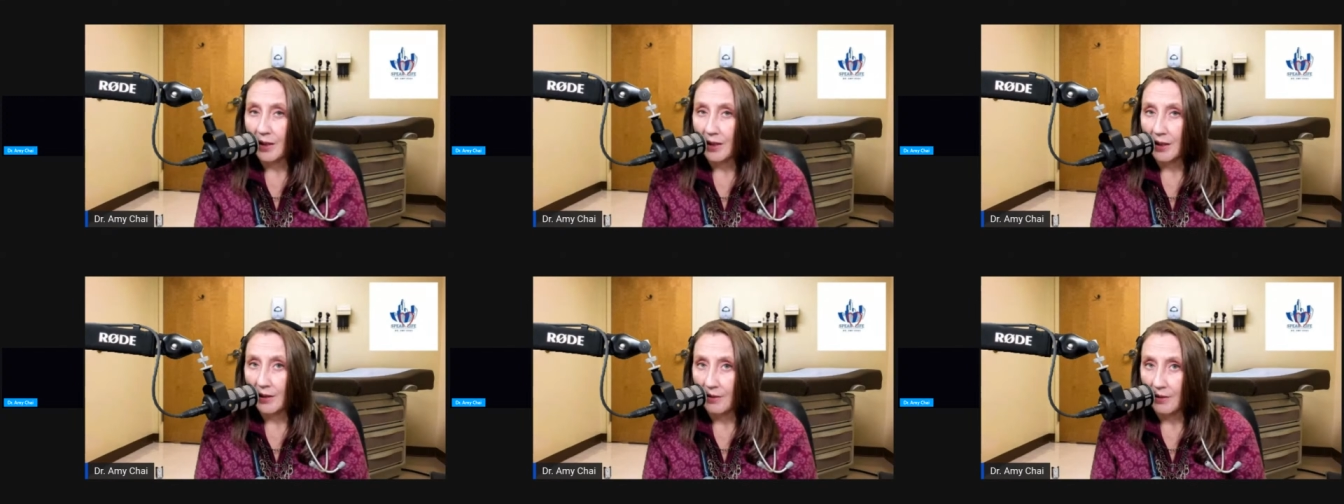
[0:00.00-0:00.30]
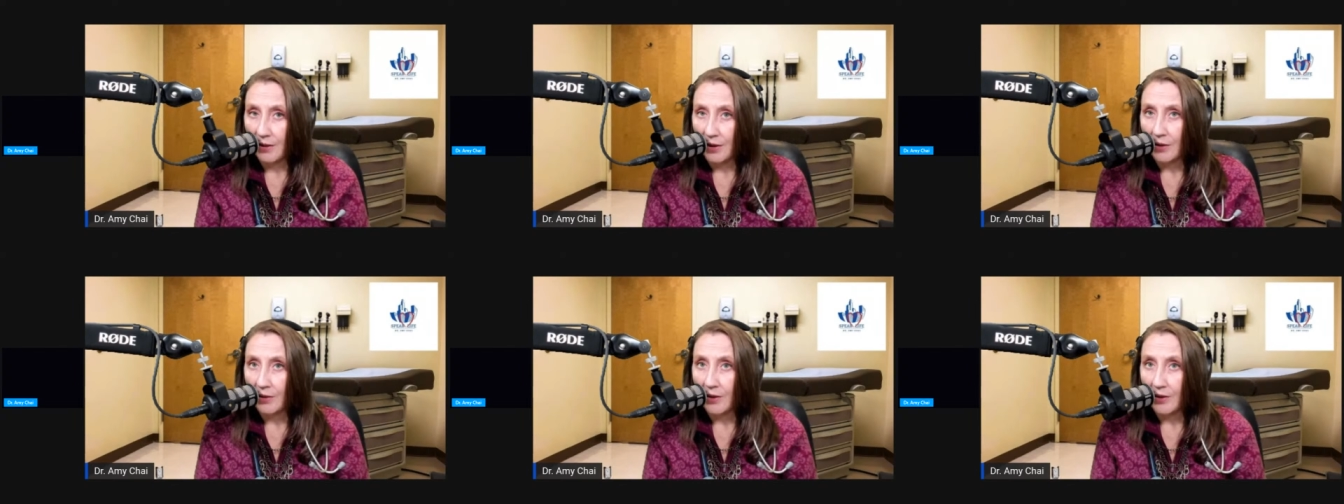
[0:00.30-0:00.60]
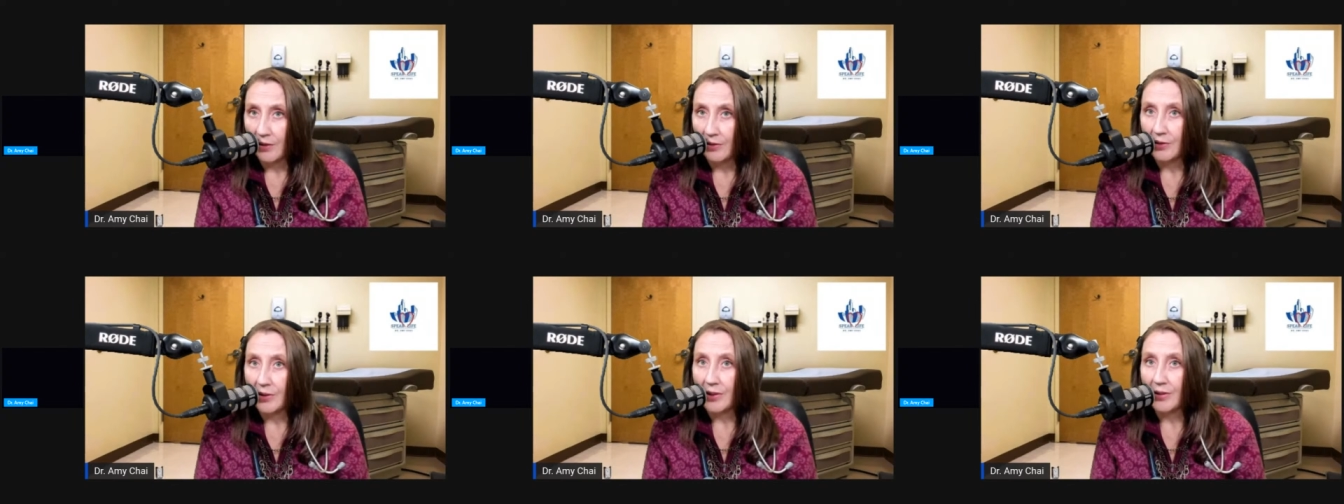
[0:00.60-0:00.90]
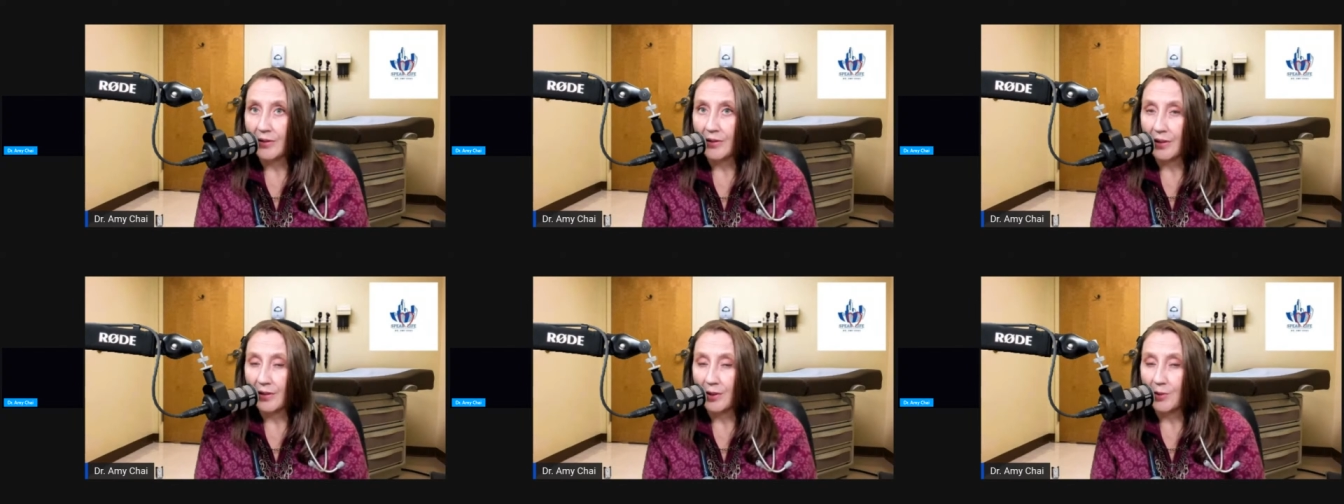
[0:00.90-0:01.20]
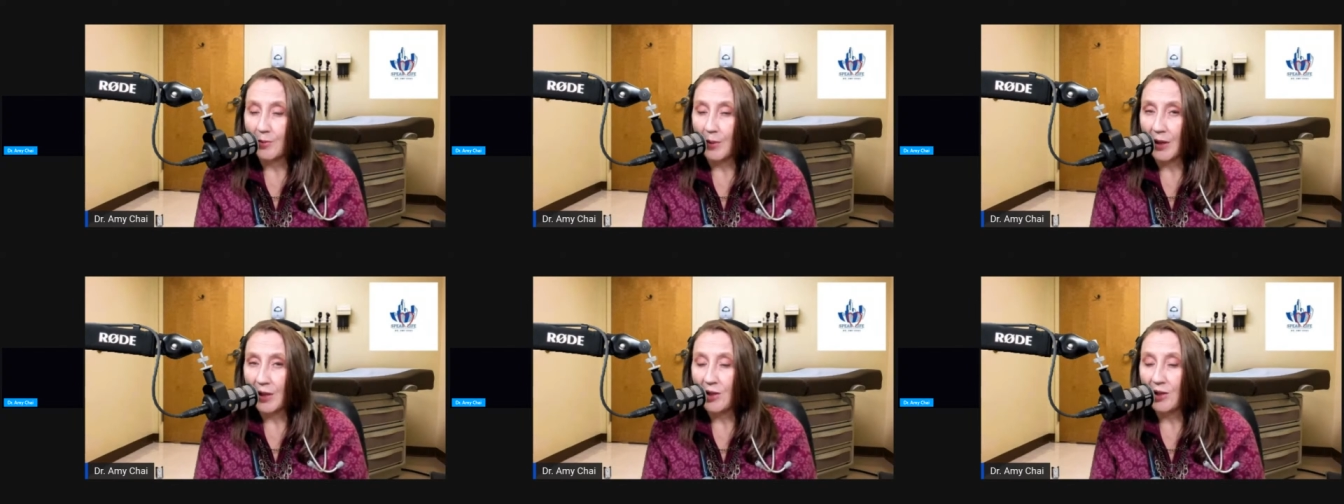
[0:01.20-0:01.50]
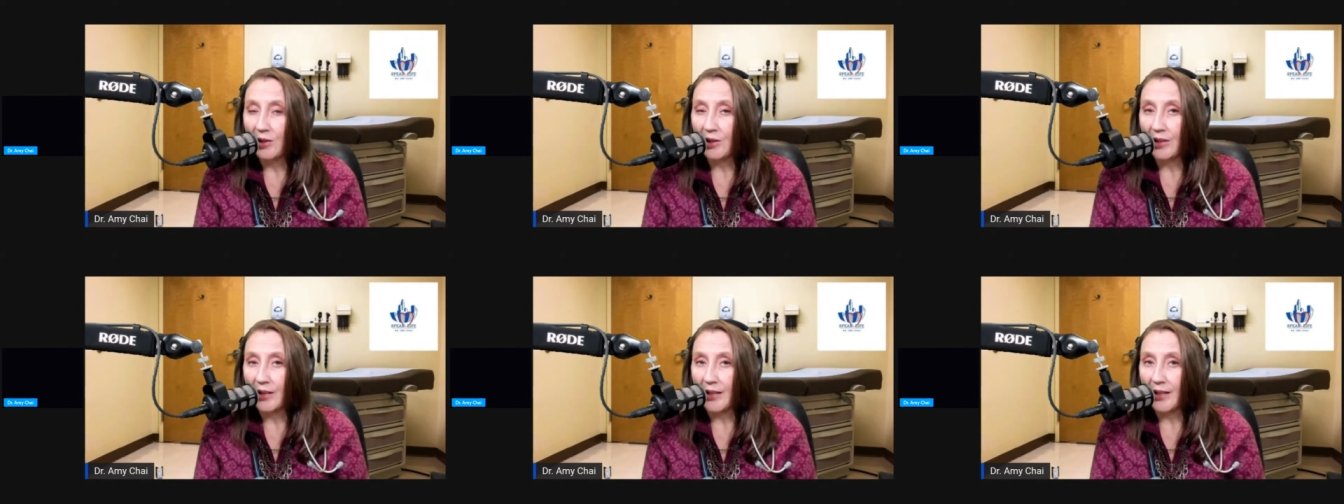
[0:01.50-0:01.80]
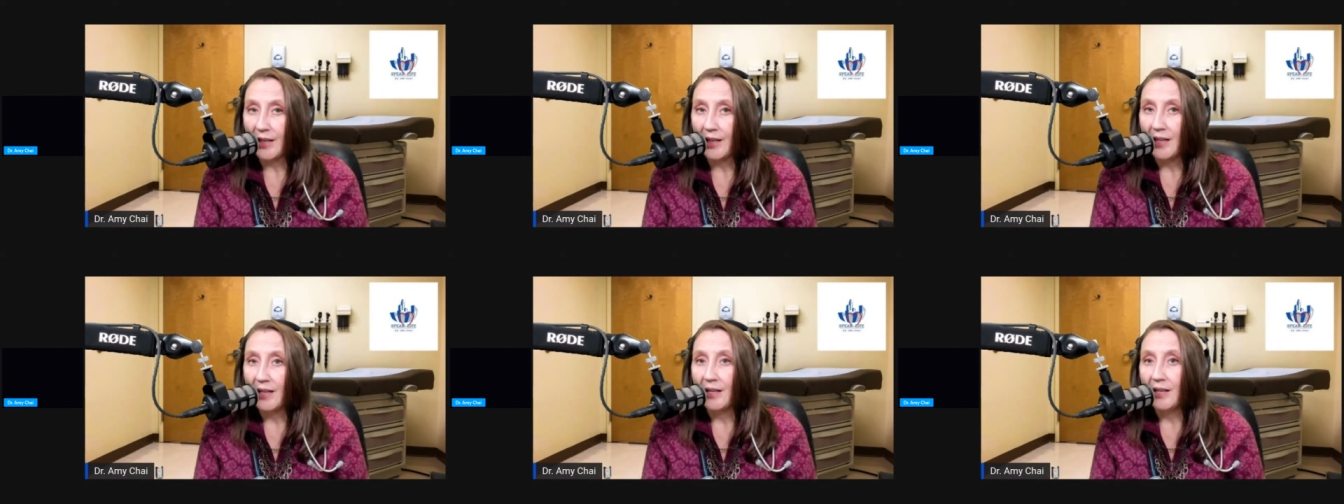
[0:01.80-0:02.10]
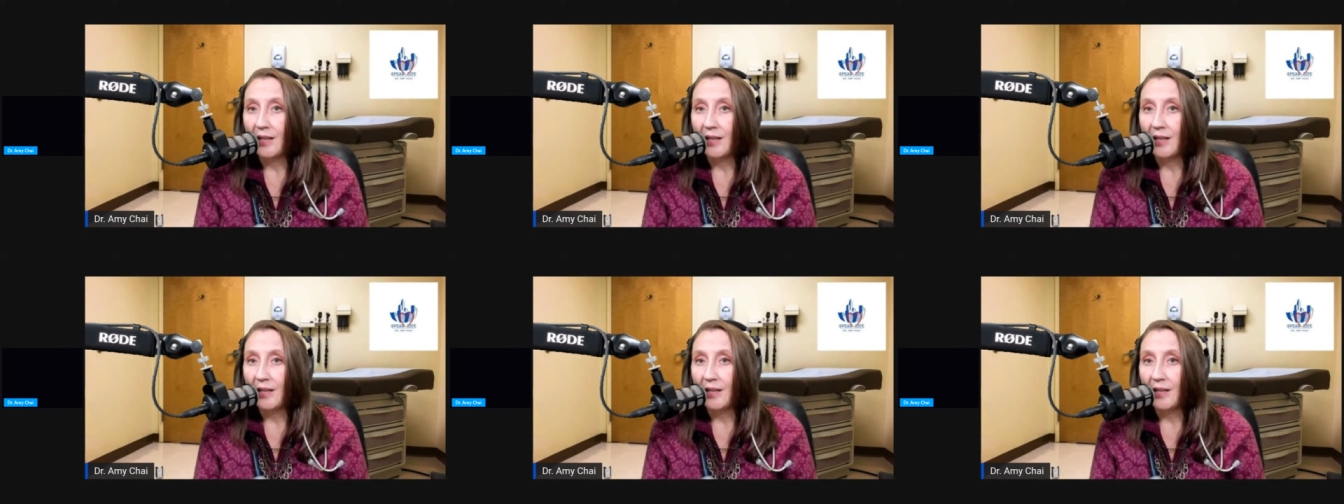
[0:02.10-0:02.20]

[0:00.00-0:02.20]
their illness, especially